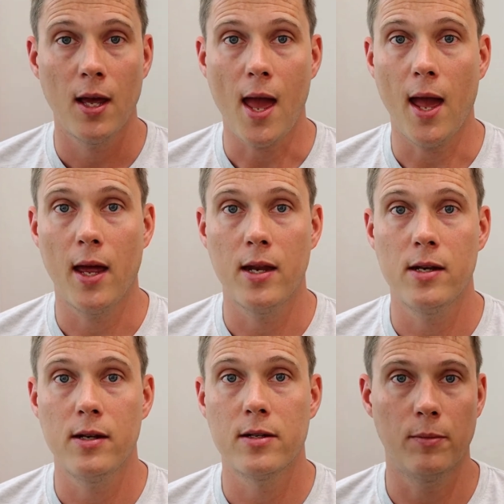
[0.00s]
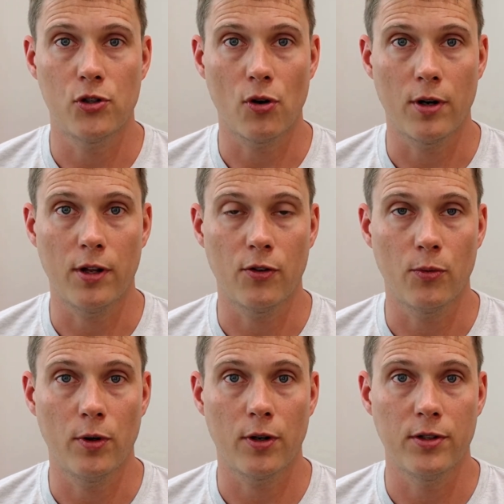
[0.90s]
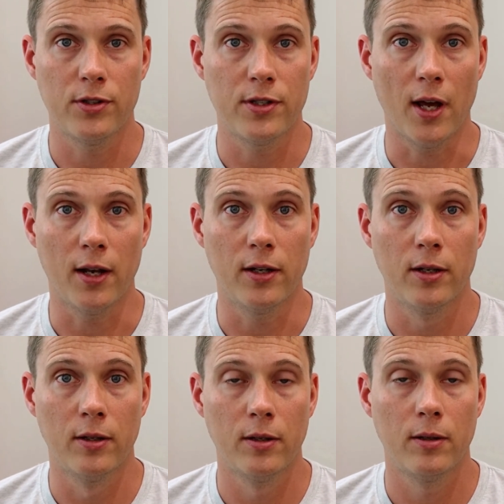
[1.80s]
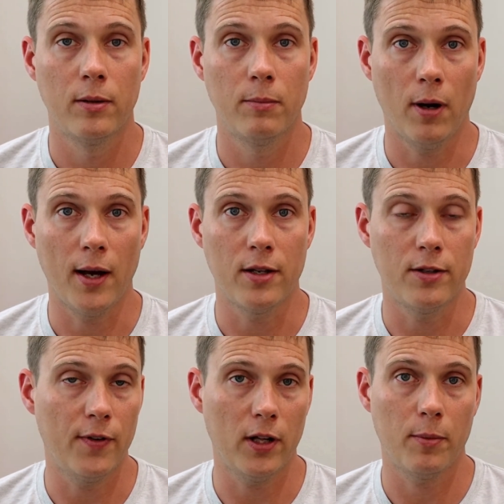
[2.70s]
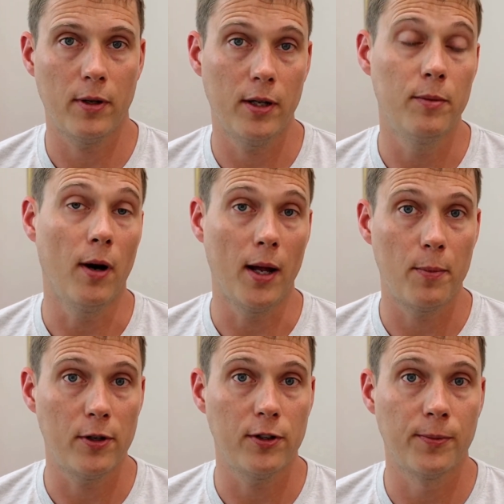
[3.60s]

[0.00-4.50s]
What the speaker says: and the majority of the work is done by the developer, in my opinion.